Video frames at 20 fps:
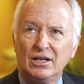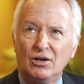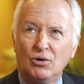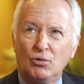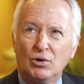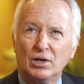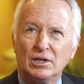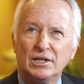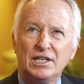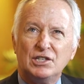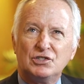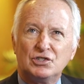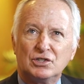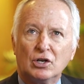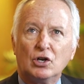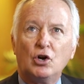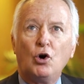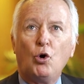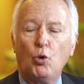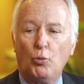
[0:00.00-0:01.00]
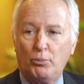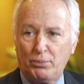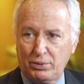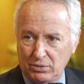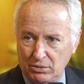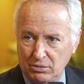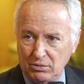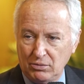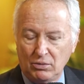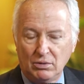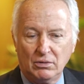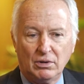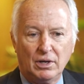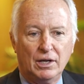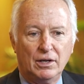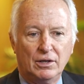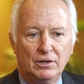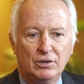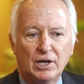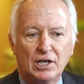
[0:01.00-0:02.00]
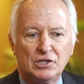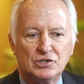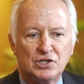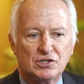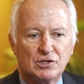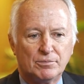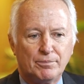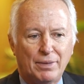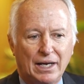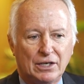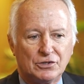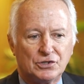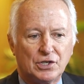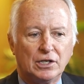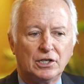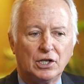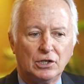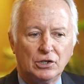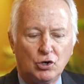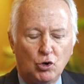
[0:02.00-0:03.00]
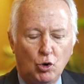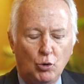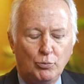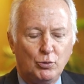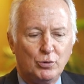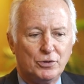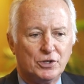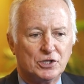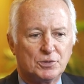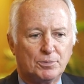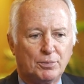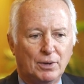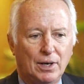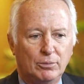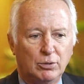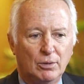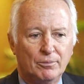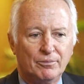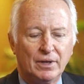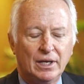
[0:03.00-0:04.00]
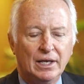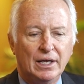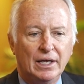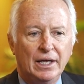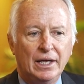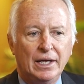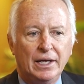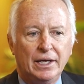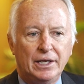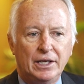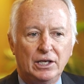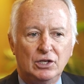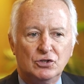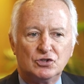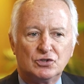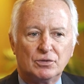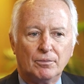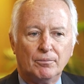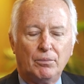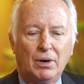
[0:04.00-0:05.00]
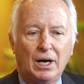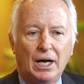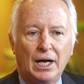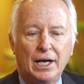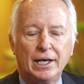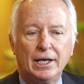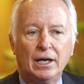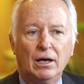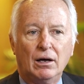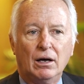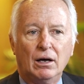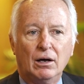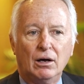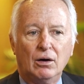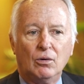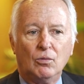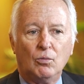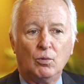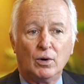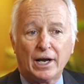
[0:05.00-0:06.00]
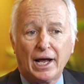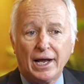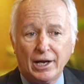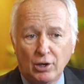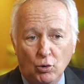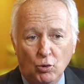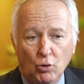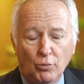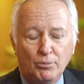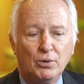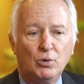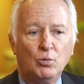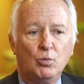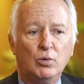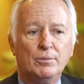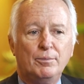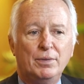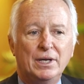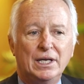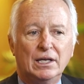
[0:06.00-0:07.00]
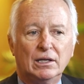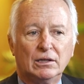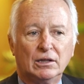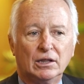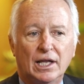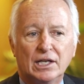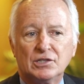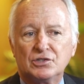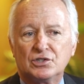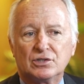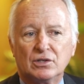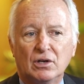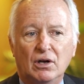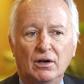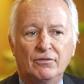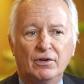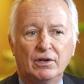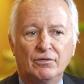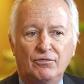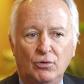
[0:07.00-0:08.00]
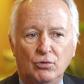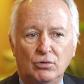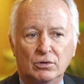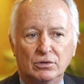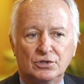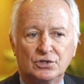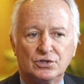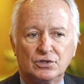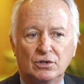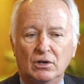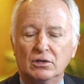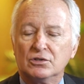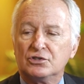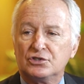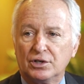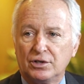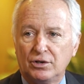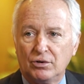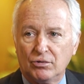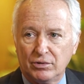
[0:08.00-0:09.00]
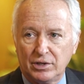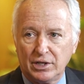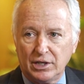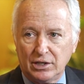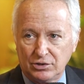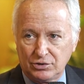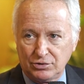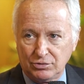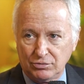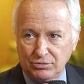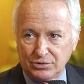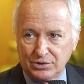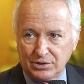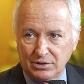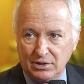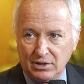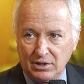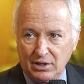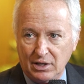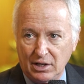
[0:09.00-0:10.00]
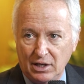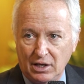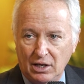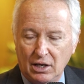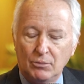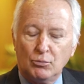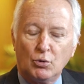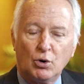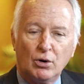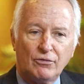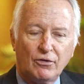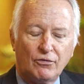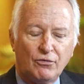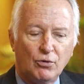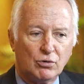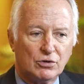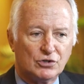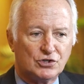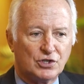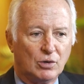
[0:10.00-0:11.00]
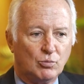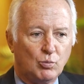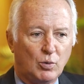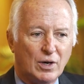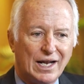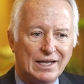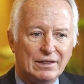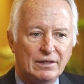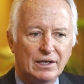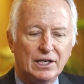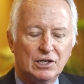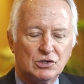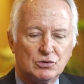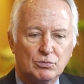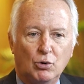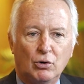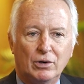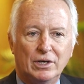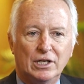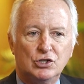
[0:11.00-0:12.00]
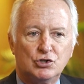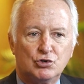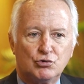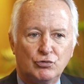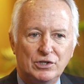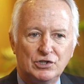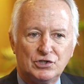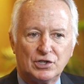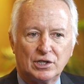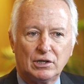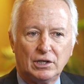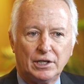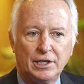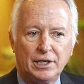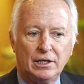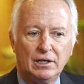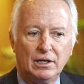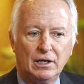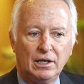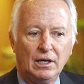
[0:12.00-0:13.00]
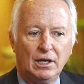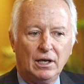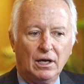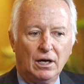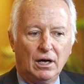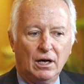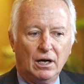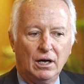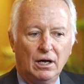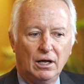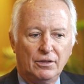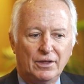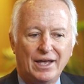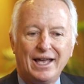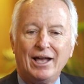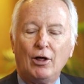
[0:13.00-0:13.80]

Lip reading: or at least cope, the United States and Pakistan can cope with this problem is by what I hope would be less of a focus on security issues and more of a focus on what I think is more intrinsically the